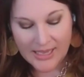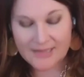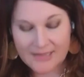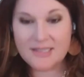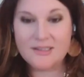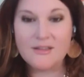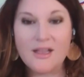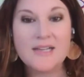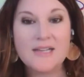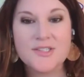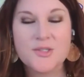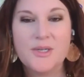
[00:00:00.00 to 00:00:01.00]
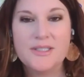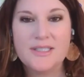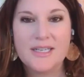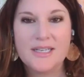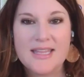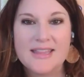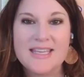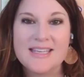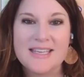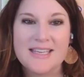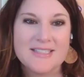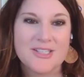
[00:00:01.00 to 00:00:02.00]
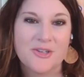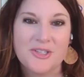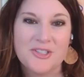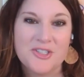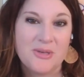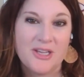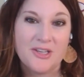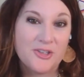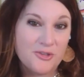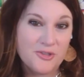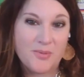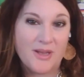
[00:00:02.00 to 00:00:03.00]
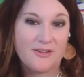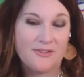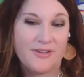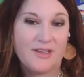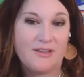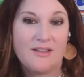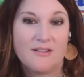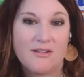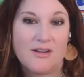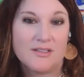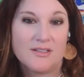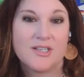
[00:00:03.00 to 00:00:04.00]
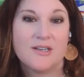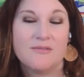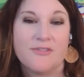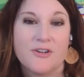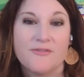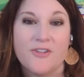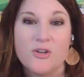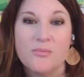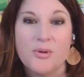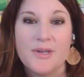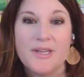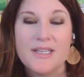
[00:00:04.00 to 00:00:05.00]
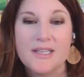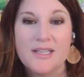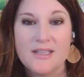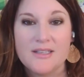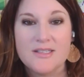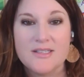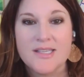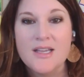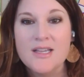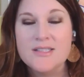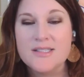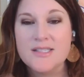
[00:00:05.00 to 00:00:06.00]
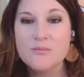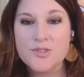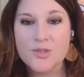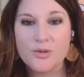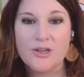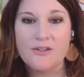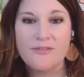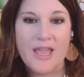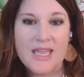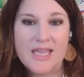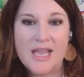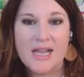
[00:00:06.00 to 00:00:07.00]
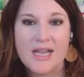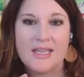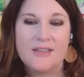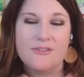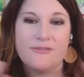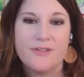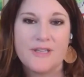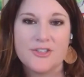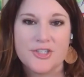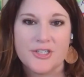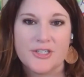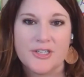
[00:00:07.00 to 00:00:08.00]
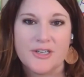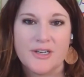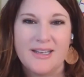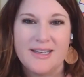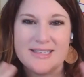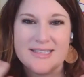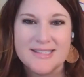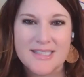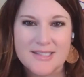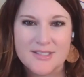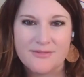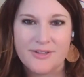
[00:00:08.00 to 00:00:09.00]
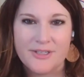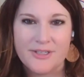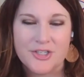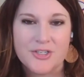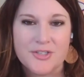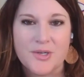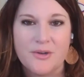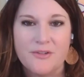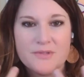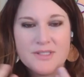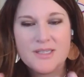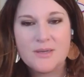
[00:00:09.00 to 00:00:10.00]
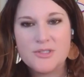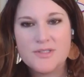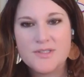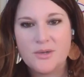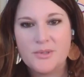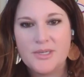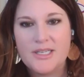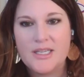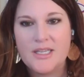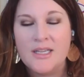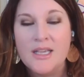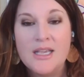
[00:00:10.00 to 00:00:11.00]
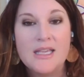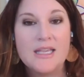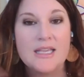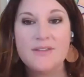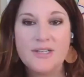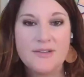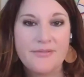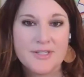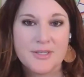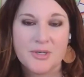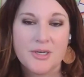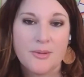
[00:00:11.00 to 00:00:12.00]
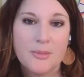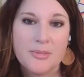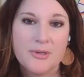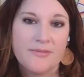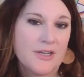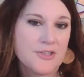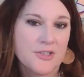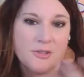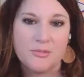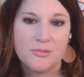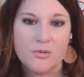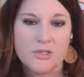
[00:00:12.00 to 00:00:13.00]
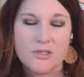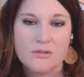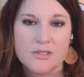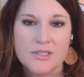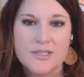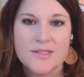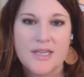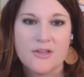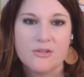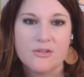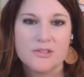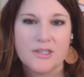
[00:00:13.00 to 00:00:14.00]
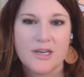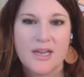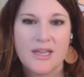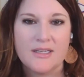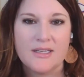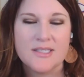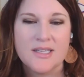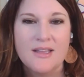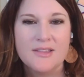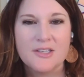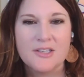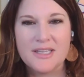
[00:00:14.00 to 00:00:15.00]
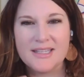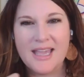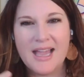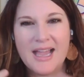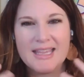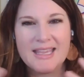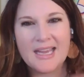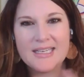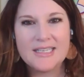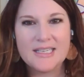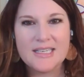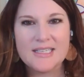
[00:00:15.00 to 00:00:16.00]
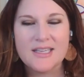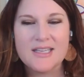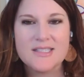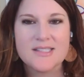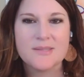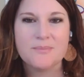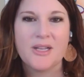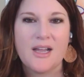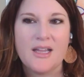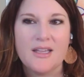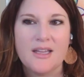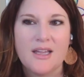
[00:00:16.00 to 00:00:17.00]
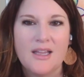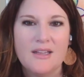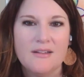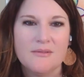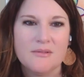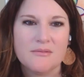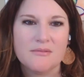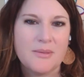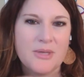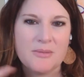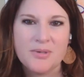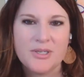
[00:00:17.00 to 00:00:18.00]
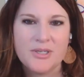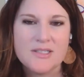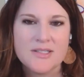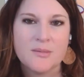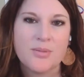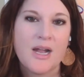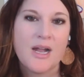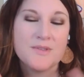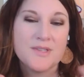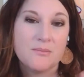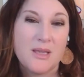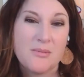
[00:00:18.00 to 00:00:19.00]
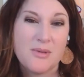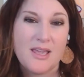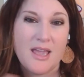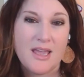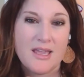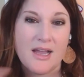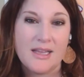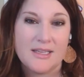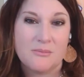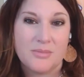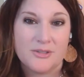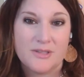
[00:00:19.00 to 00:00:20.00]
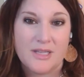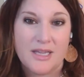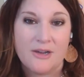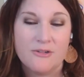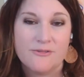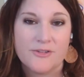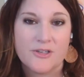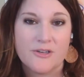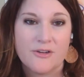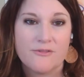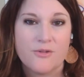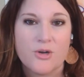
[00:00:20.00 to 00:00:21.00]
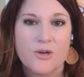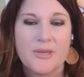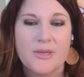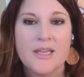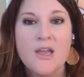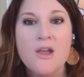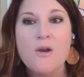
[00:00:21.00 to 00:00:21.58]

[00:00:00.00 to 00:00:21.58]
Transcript: And then the last one that I think is going to be a huge benefit in the long term for Focal Point is some sort of AI feature and assist feature. So if someone's going in, even if it's a procurement professional or a stakeholder, and they're like, yeah, I kind of need this, but I let me put in some prompts and maybe AI can build that out further for me.